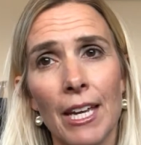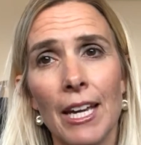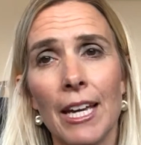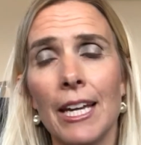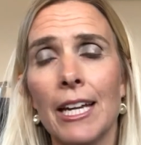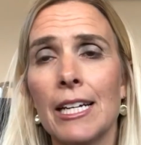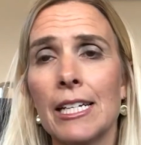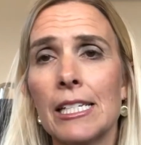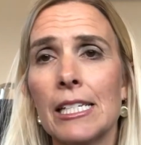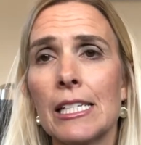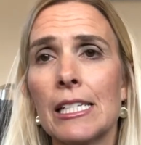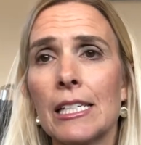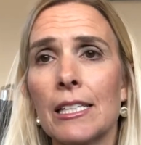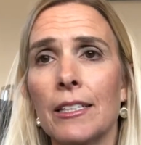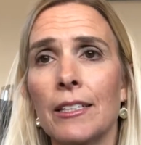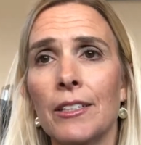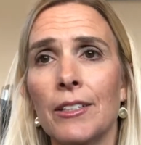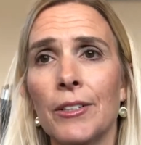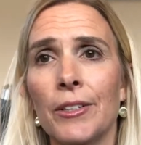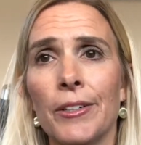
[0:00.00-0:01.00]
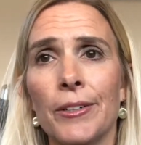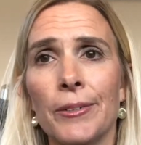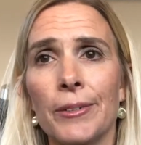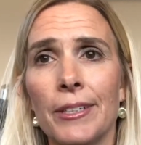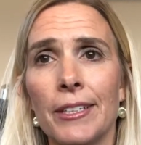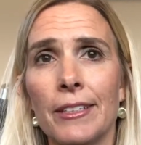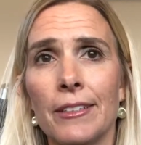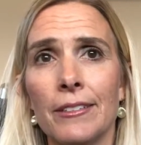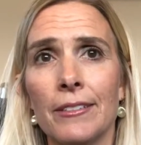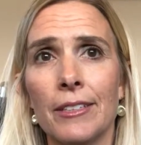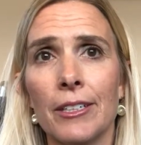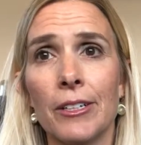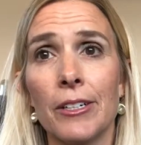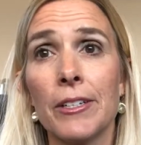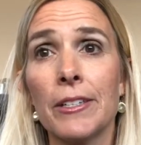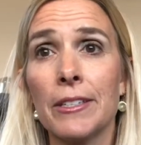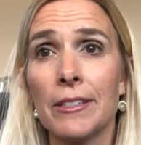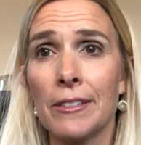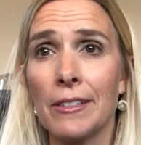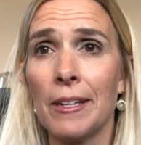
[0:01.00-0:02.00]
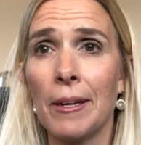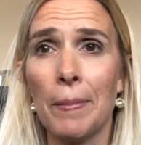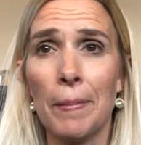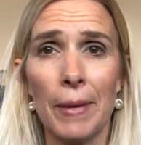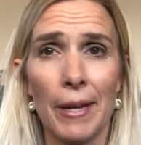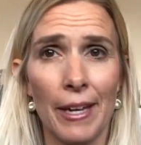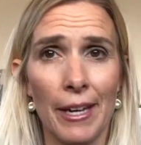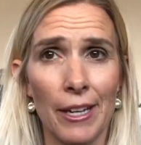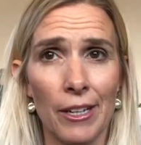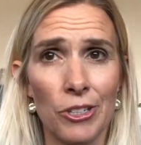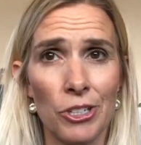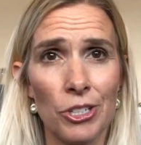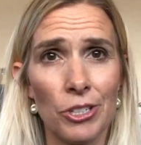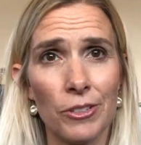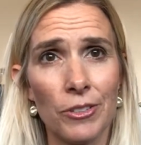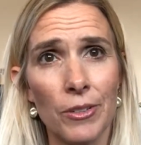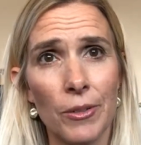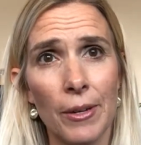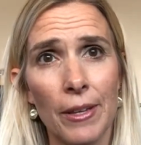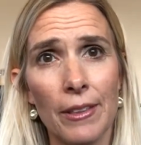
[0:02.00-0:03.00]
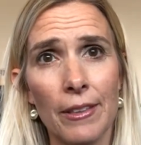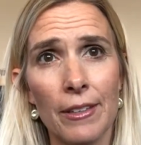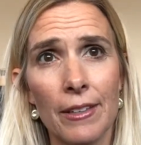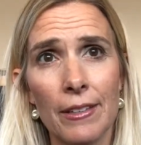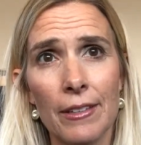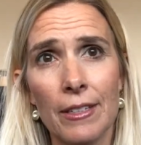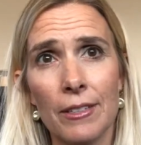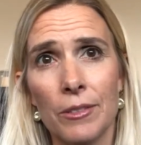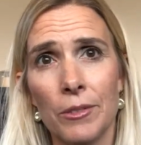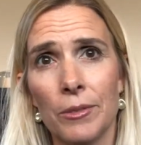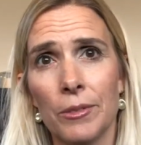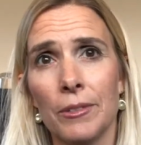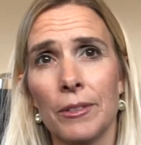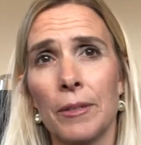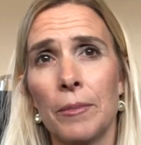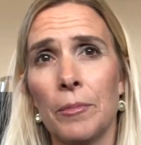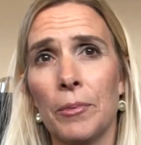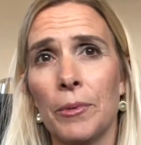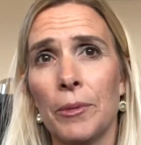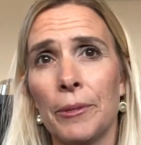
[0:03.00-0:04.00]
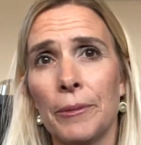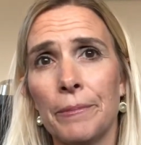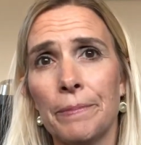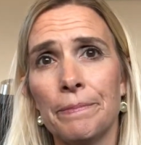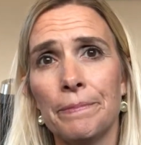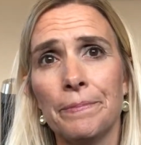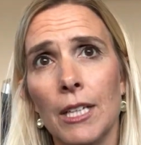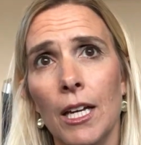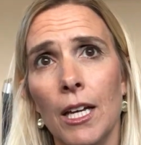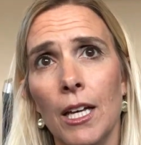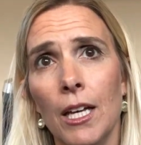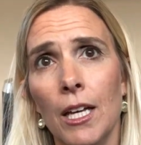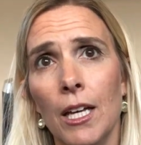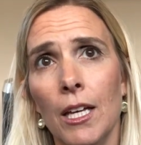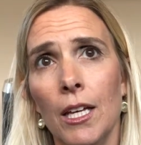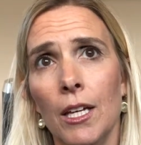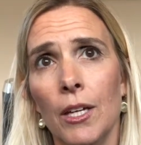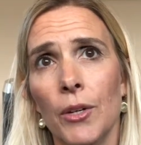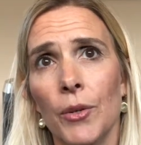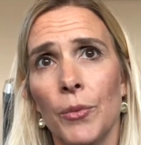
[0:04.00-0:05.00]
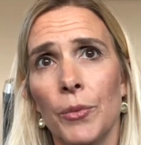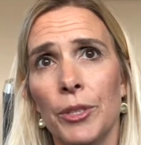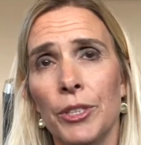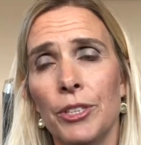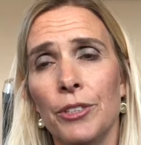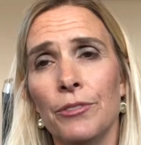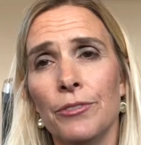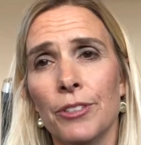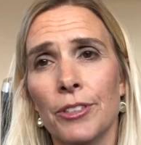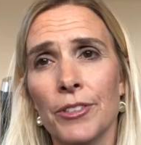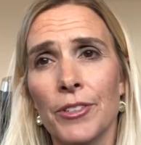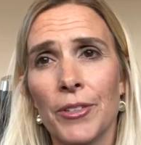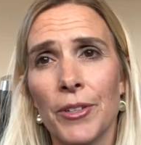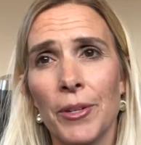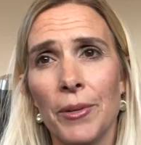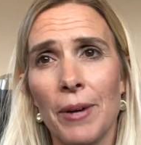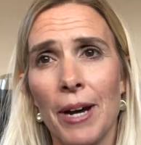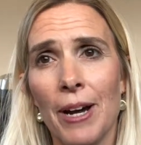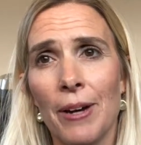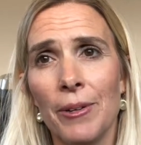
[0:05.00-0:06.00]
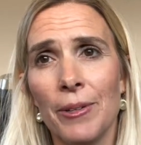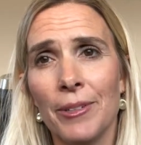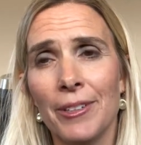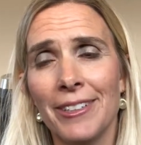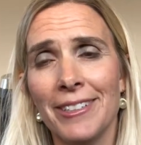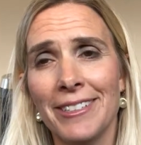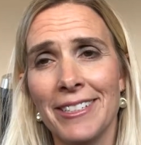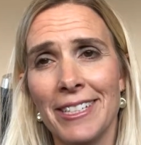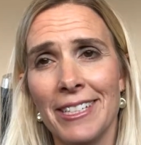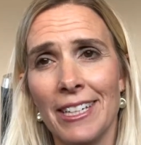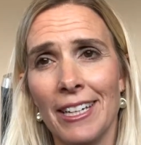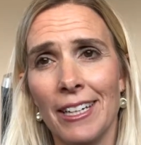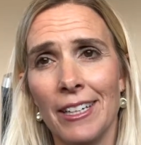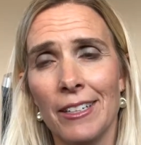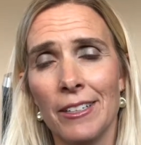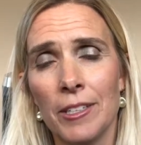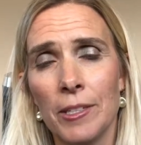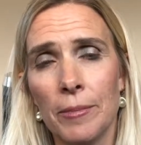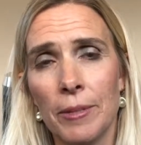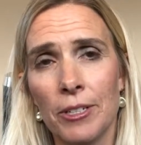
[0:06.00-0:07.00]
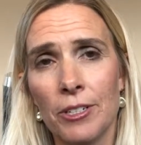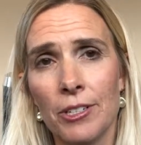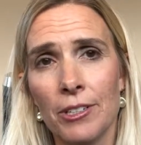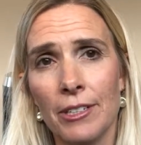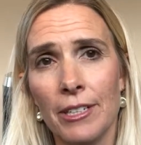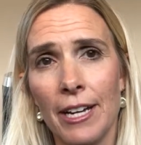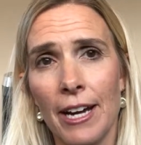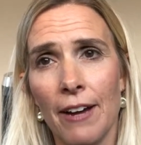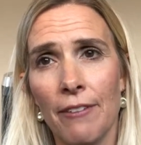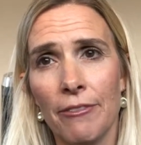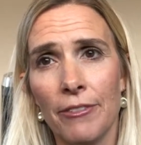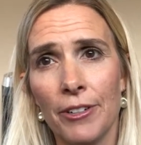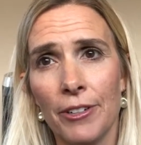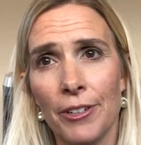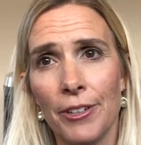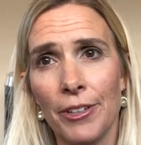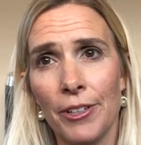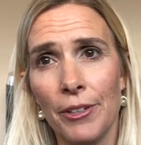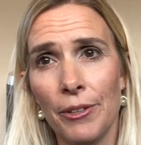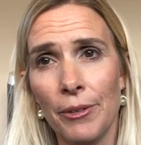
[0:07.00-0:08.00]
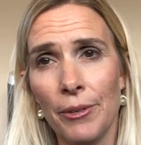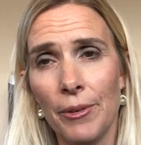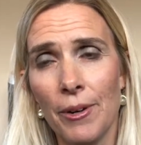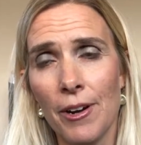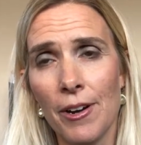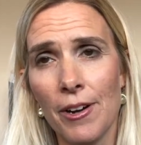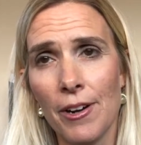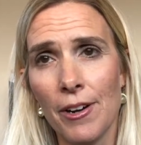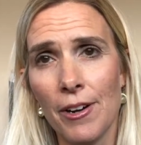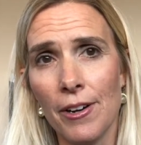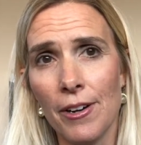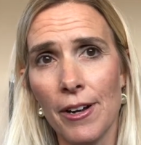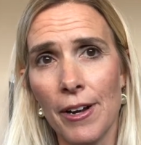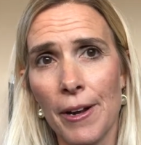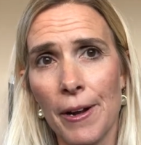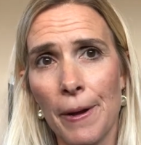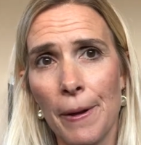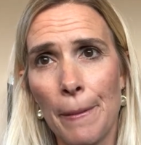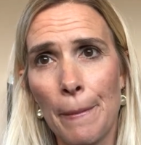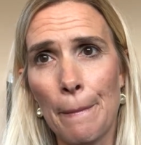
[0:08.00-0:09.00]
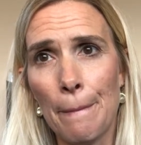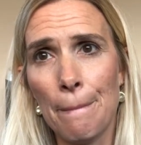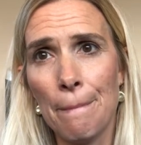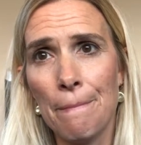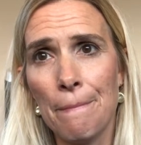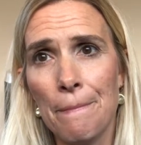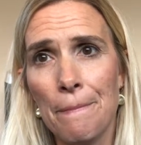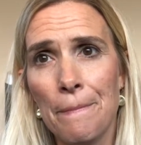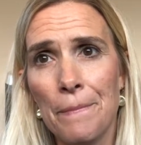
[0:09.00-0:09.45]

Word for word: and, you know, and they're on the same page. So I think that's really important. When you first go out on a date, especially after you are, um,